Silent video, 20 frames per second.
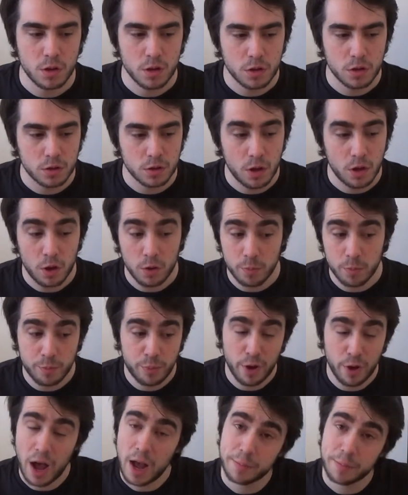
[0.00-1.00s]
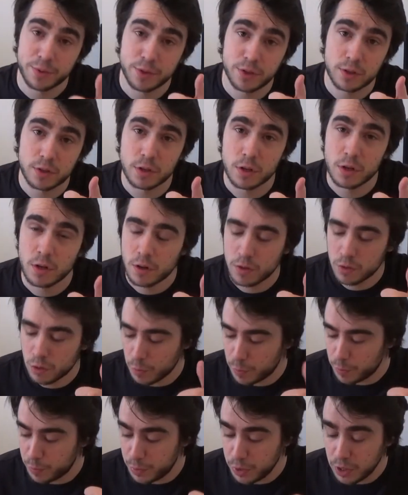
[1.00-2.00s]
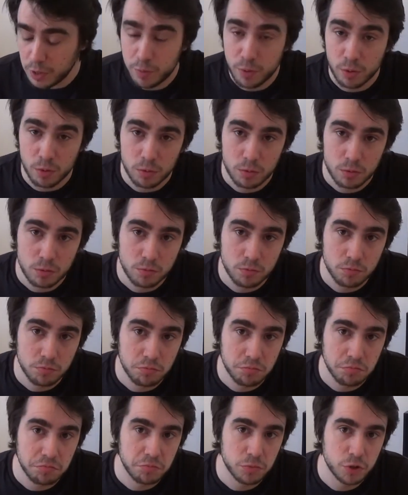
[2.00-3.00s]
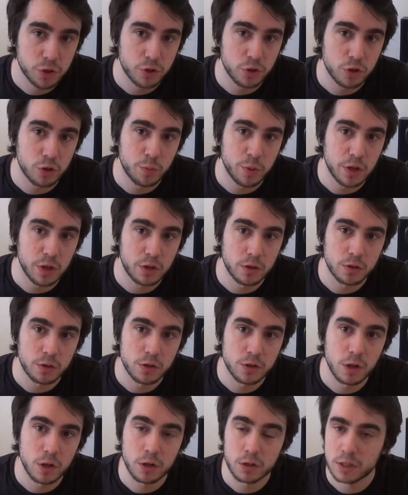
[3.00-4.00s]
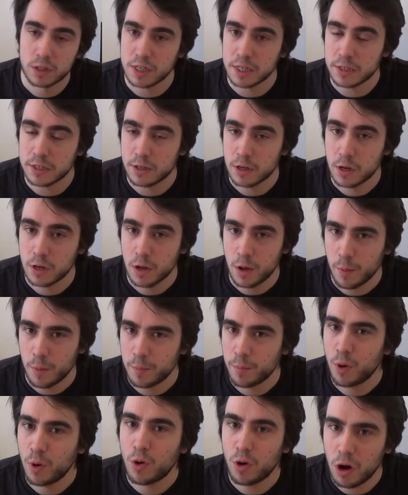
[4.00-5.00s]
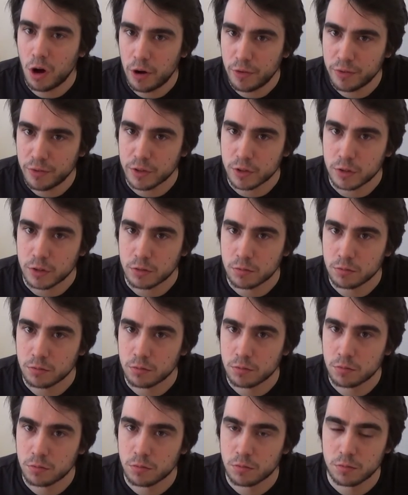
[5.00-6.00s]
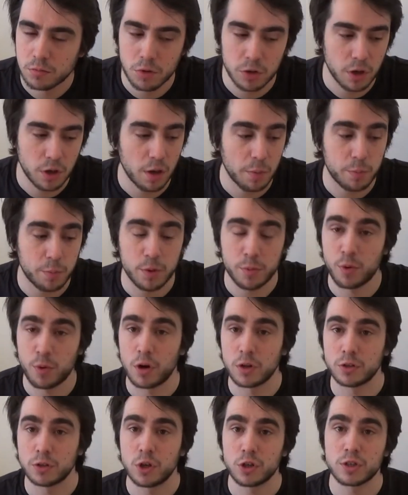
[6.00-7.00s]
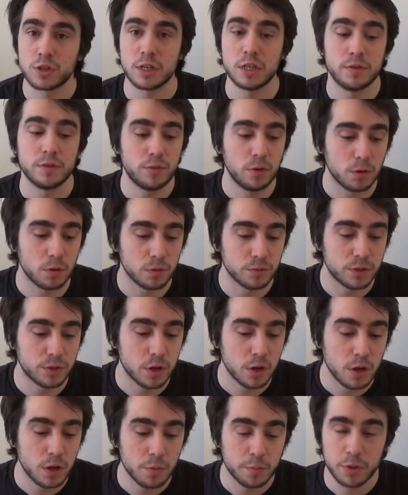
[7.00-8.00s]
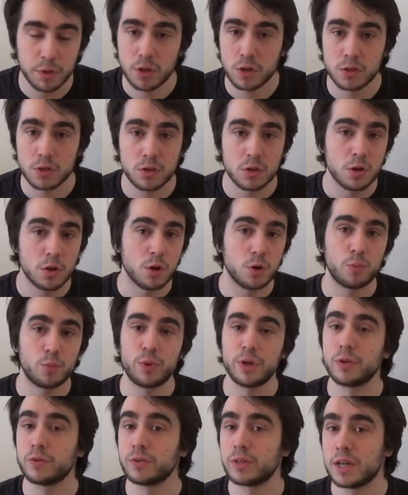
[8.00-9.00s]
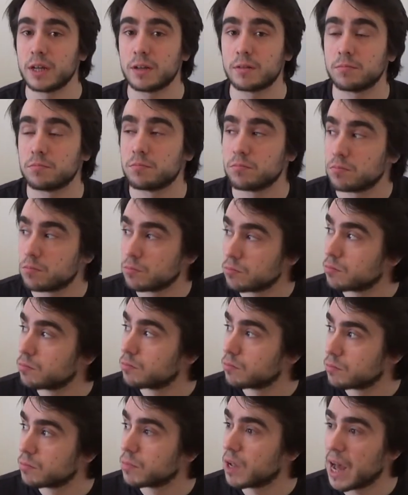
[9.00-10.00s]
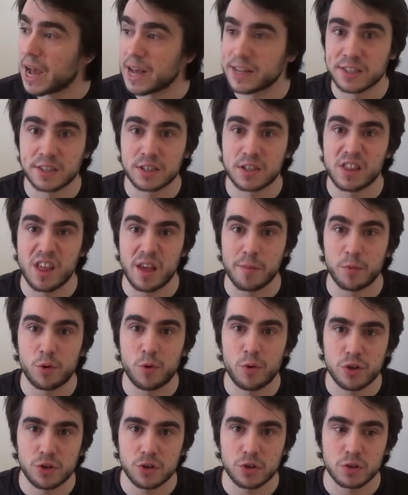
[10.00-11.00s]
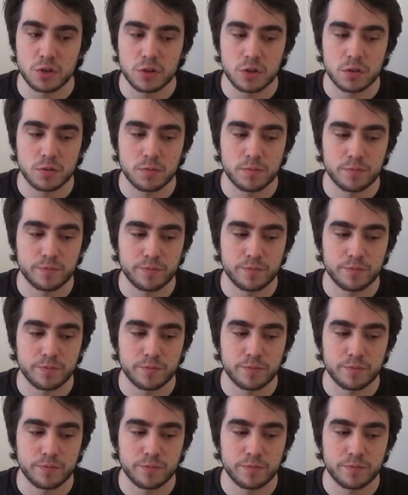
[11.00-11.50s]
So perhaps the people should be consulted more often. Okay, people are not involved because we don't ask them questions.